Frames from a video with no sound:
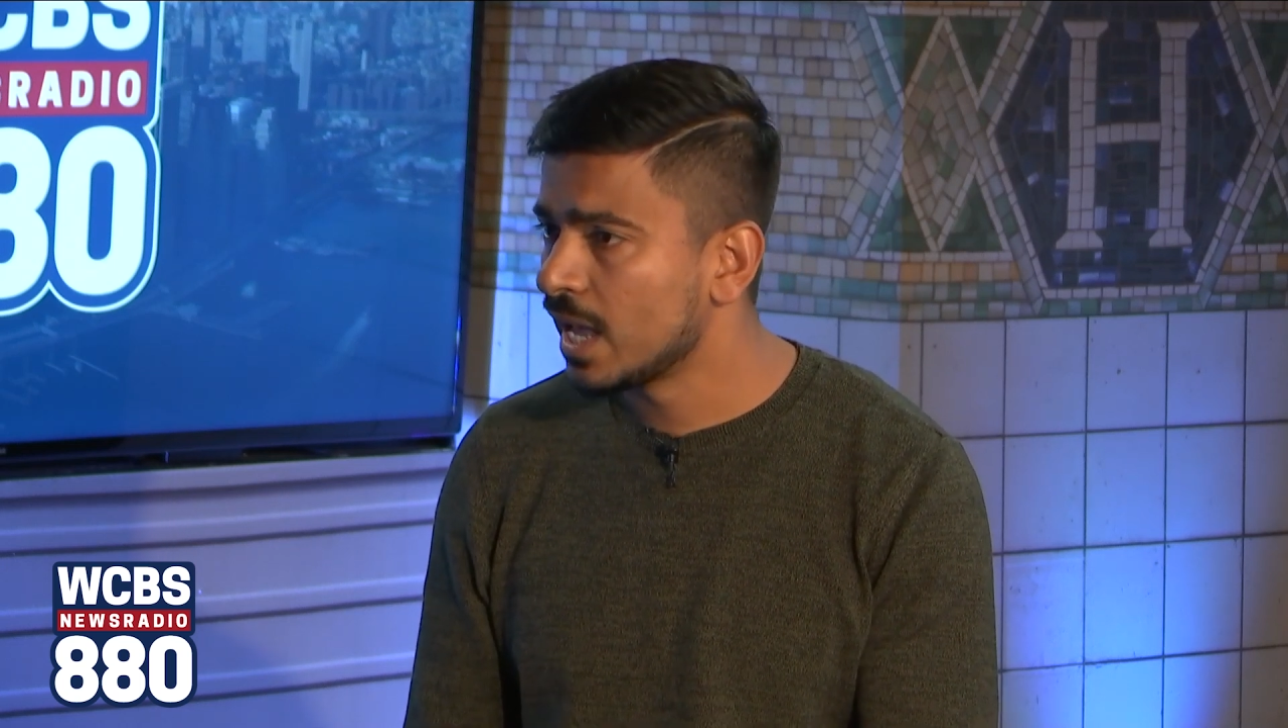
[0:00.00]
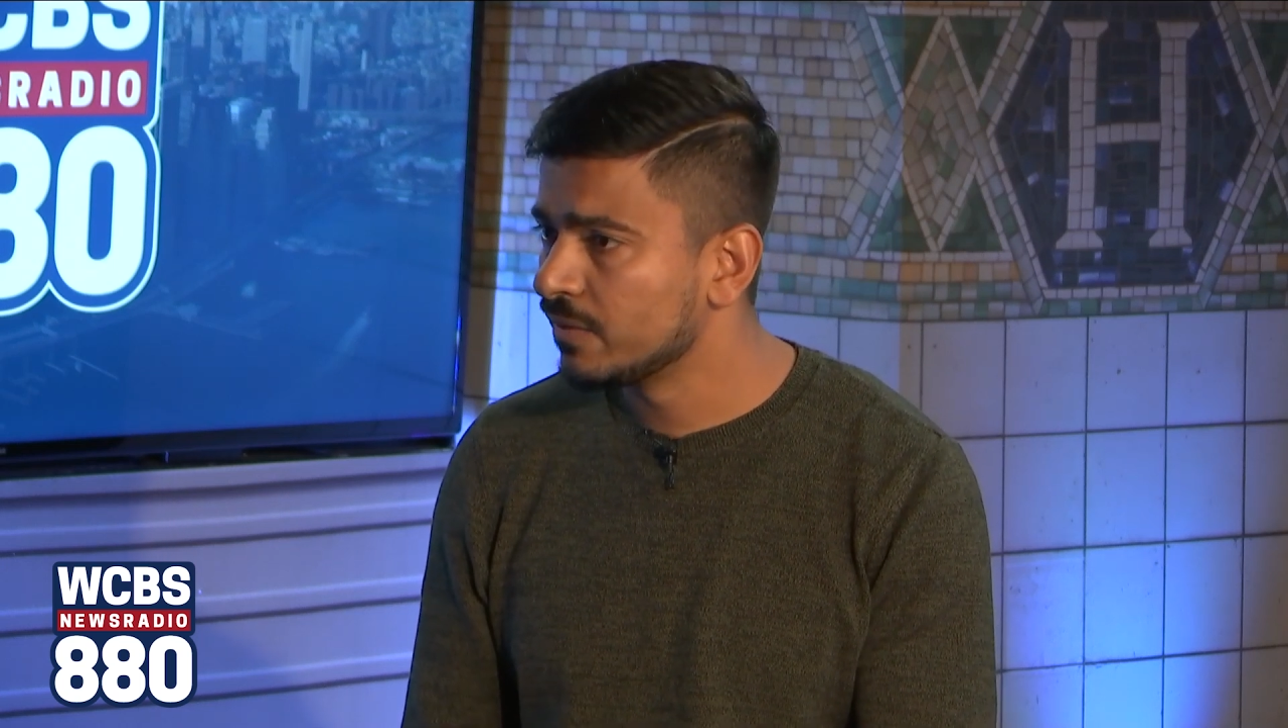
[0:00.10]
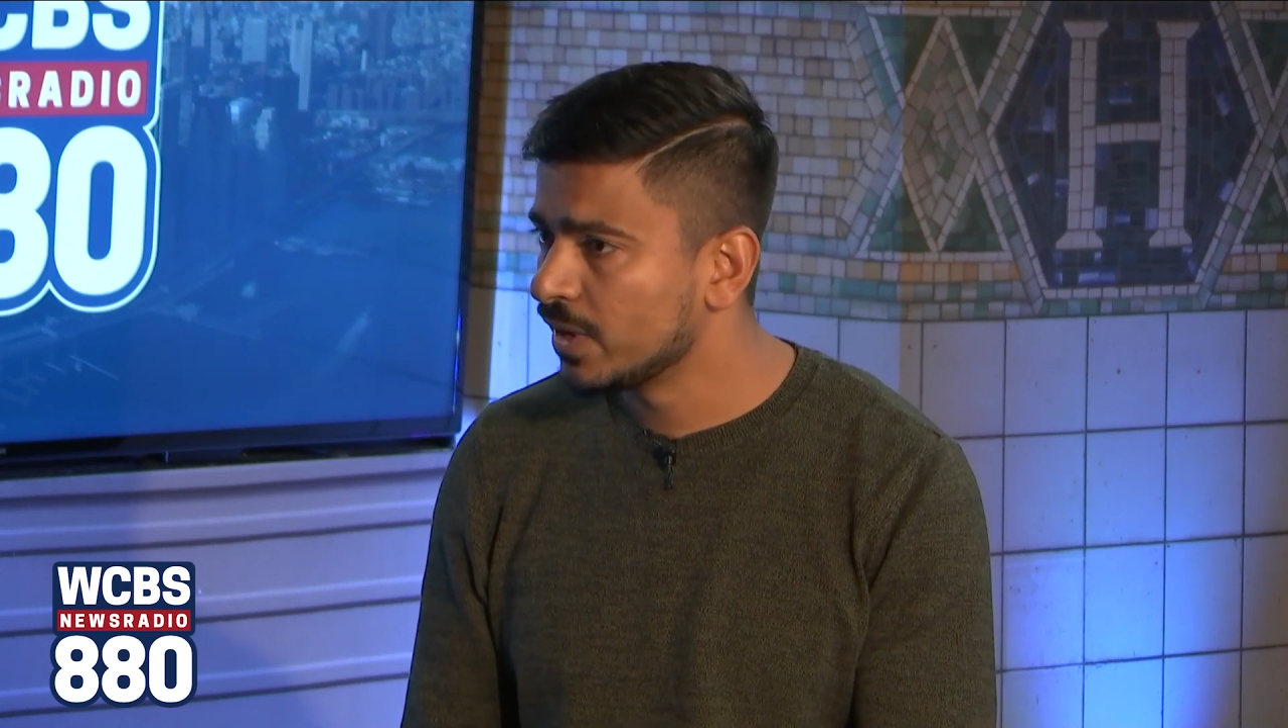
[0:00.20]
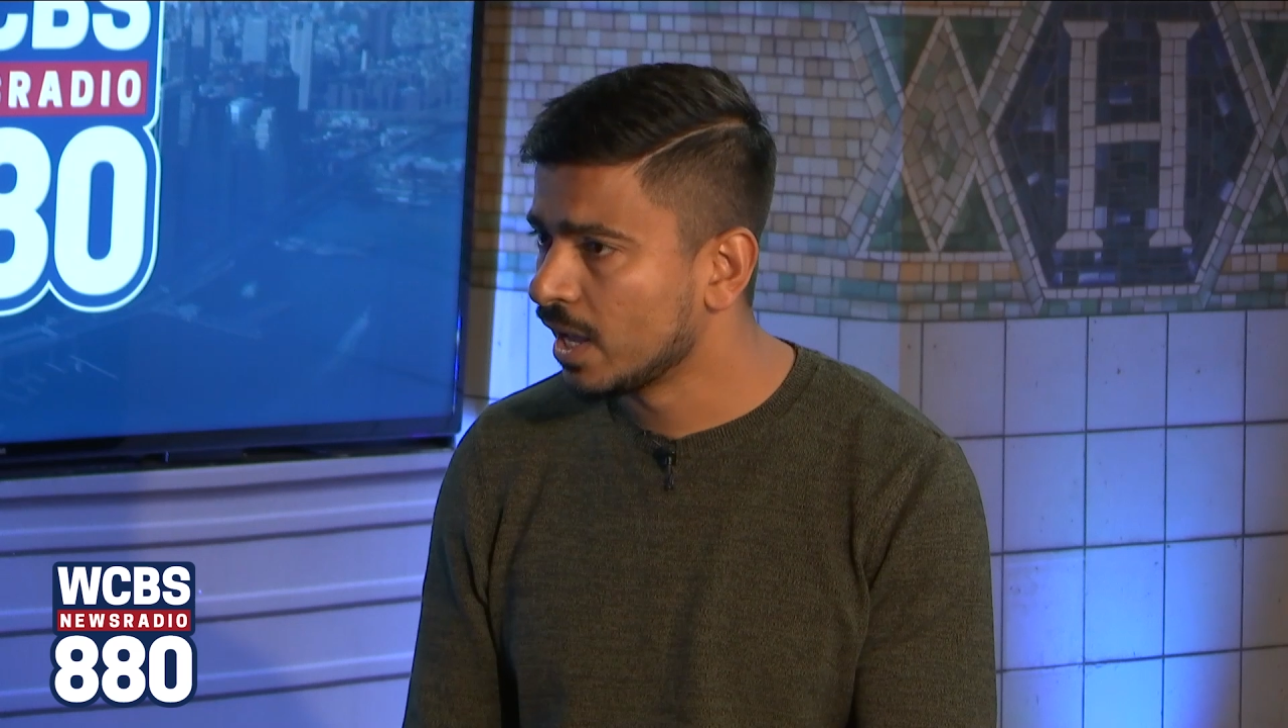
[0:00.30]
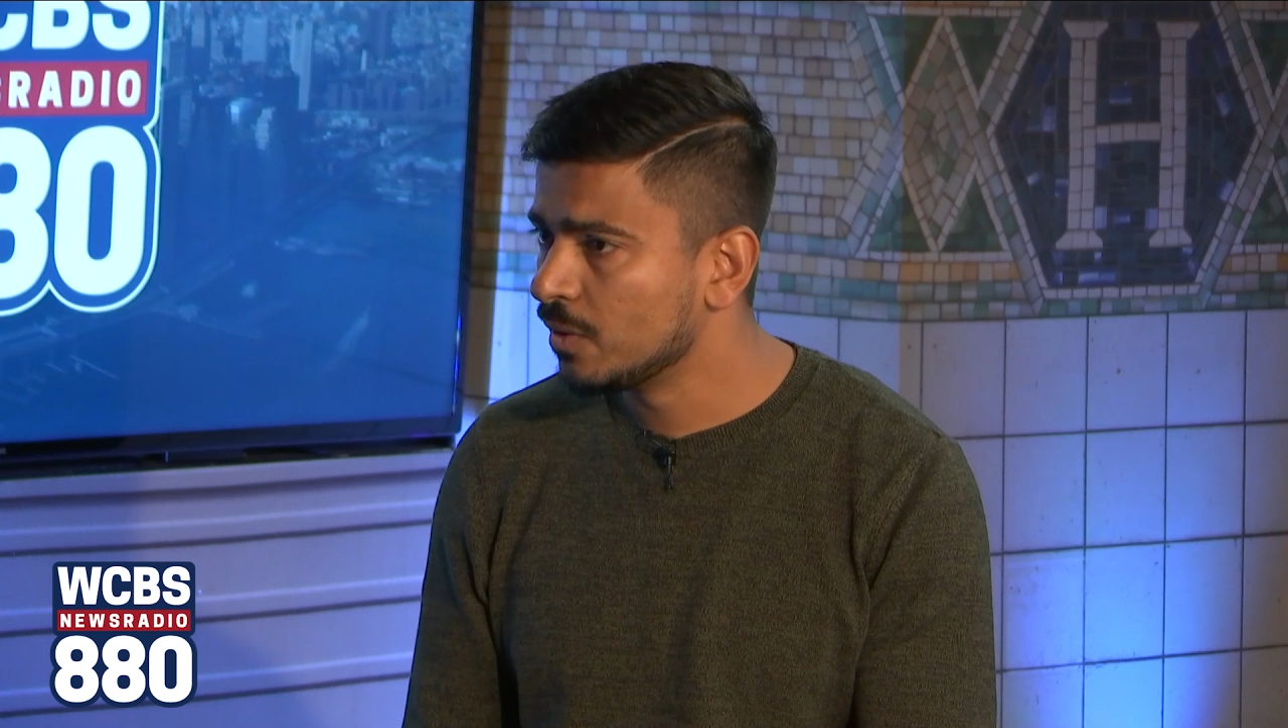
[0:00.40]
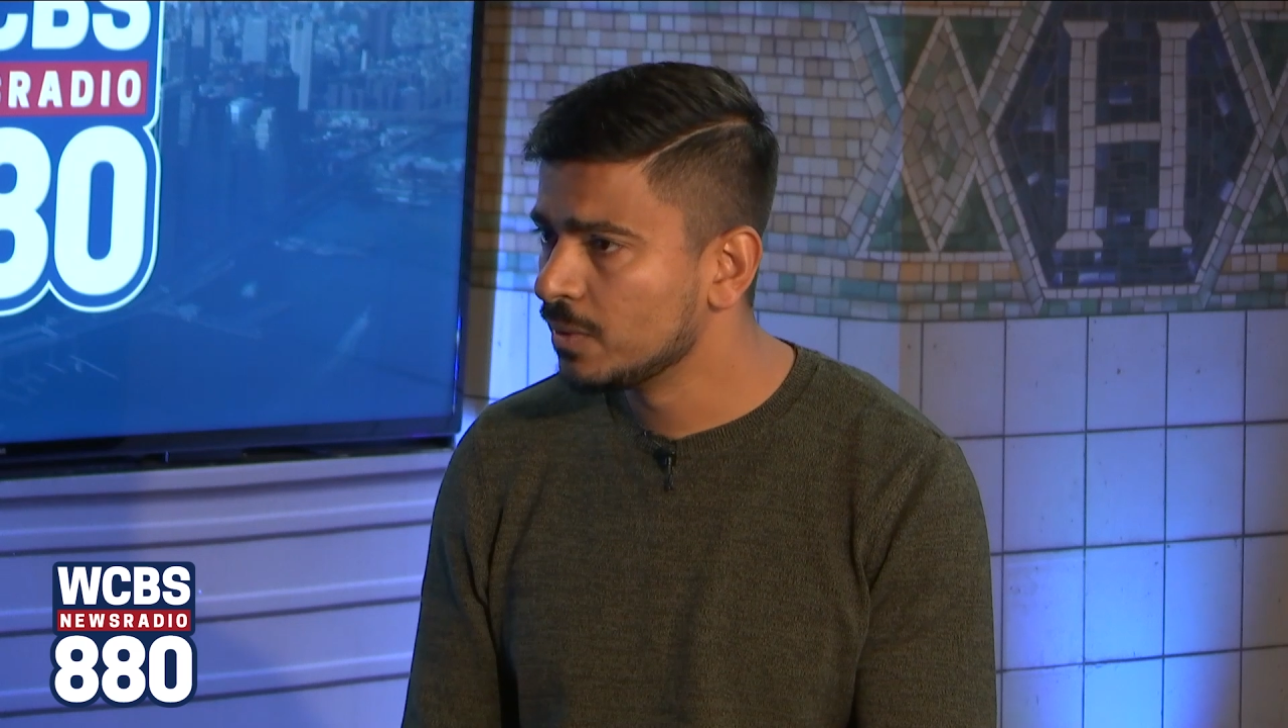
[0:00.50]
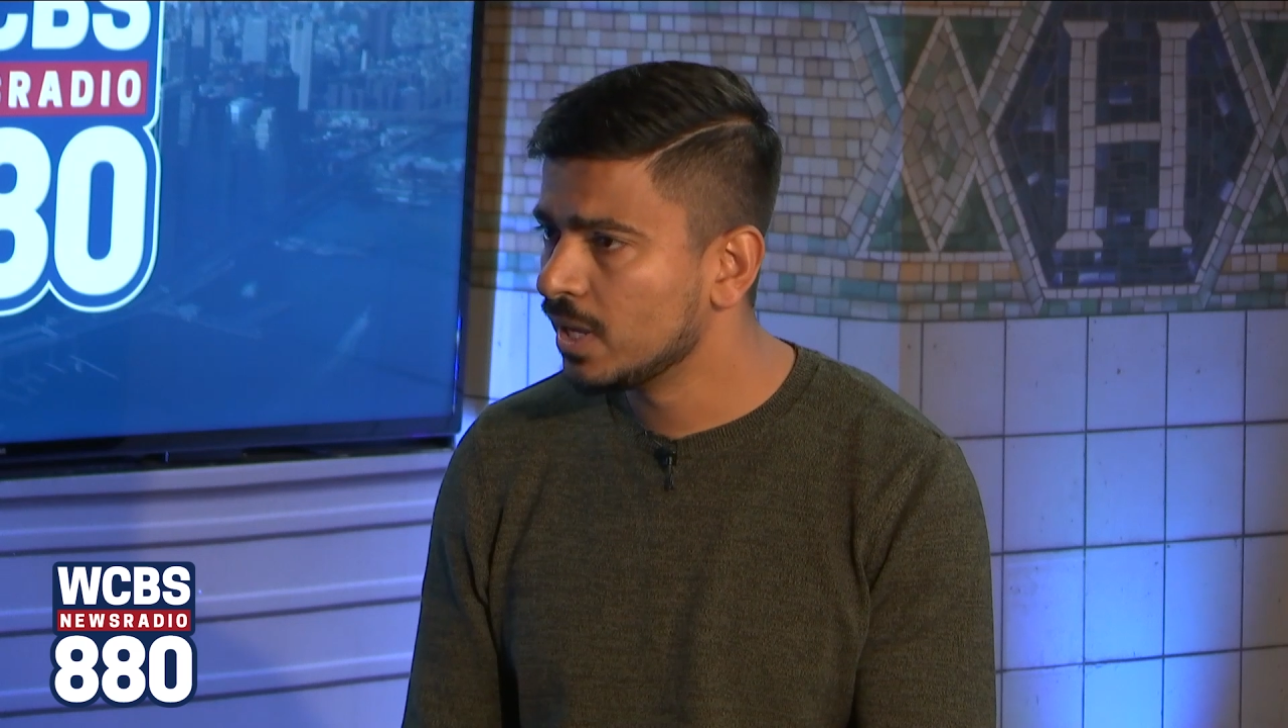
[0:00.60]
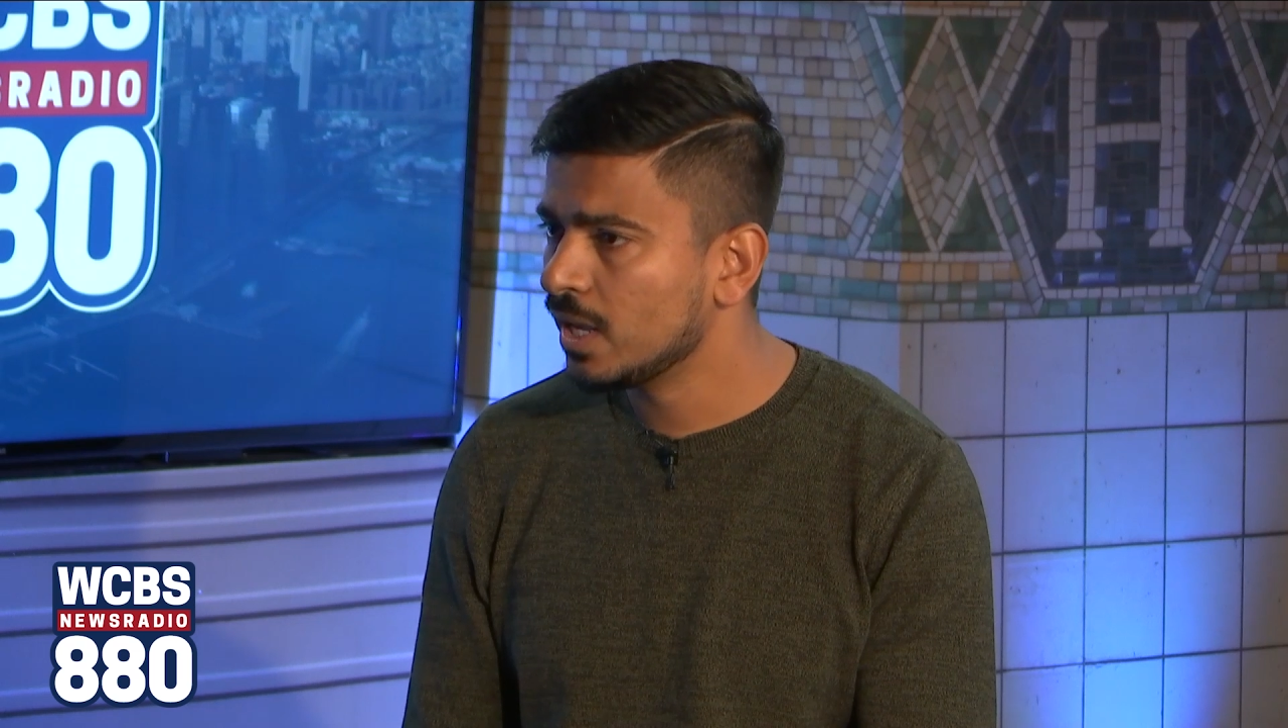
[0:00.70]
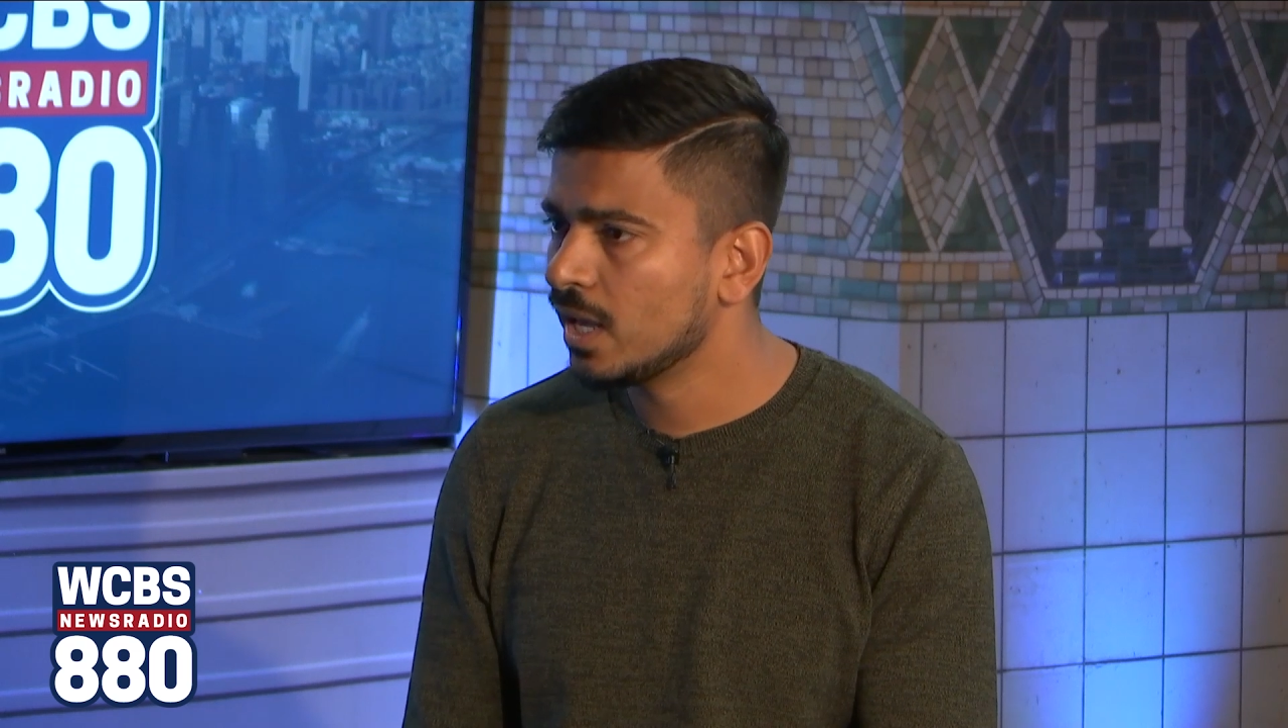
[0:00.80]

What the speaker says: live now,